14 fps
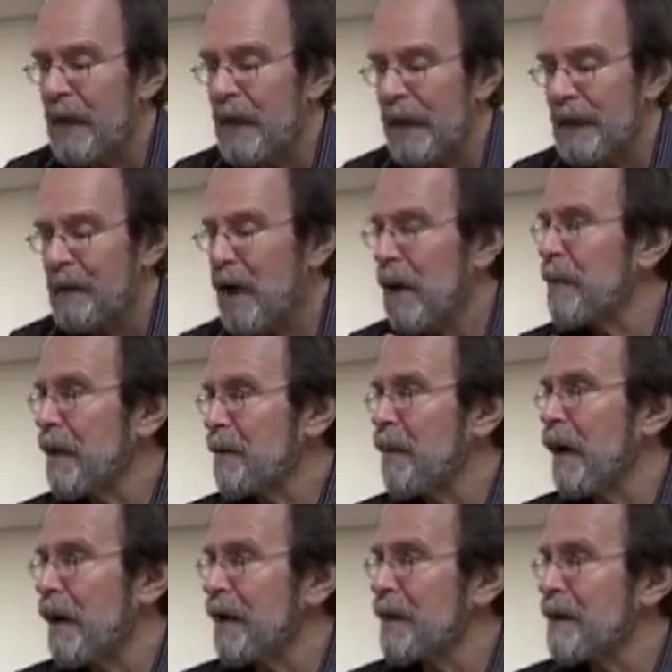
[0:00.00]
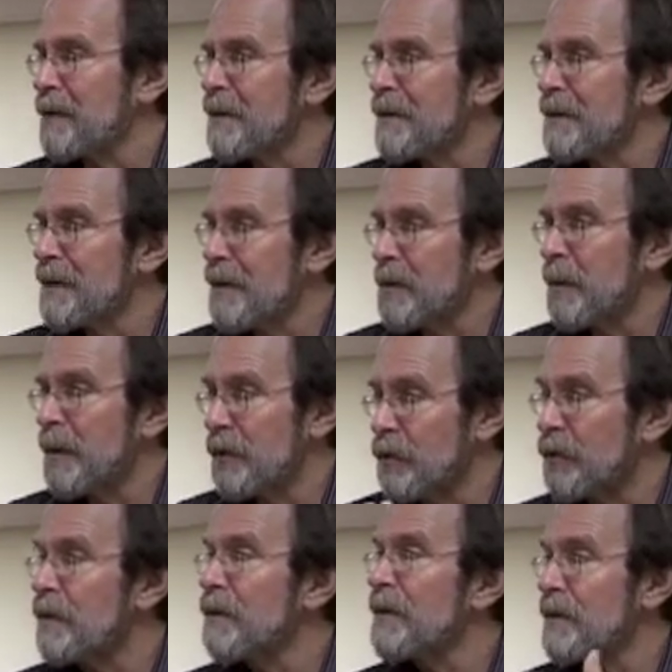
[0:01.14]
economic model says we
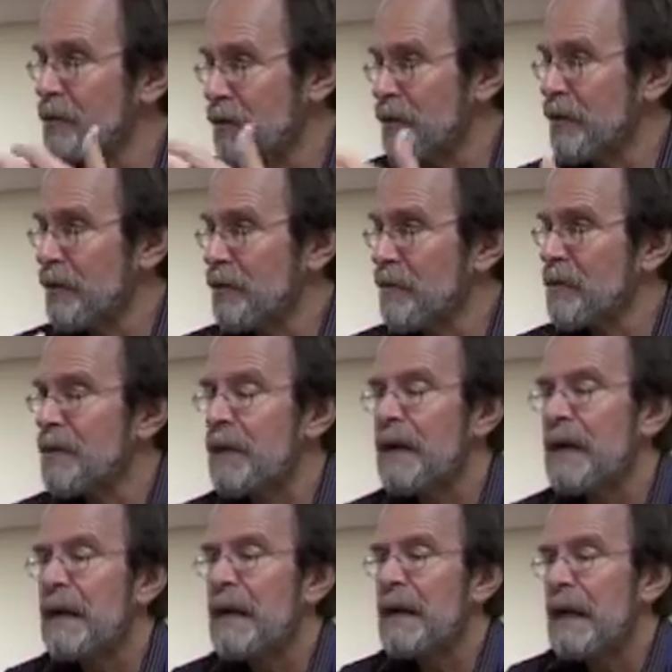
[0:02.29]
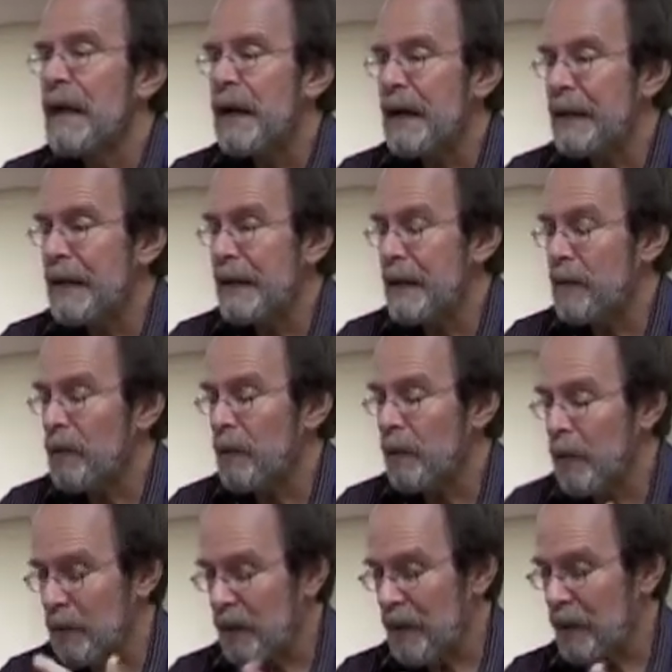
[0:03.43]
should choose, mm-hmm. and then
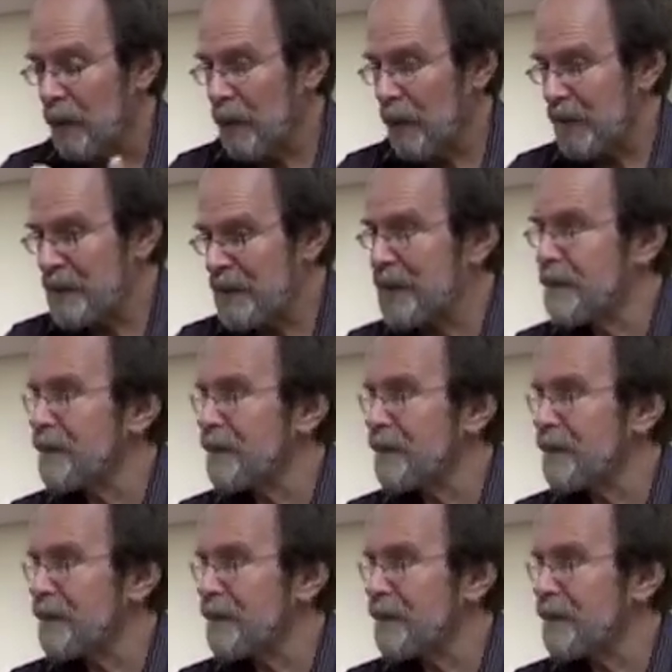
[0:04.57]
wrote a whole bunch of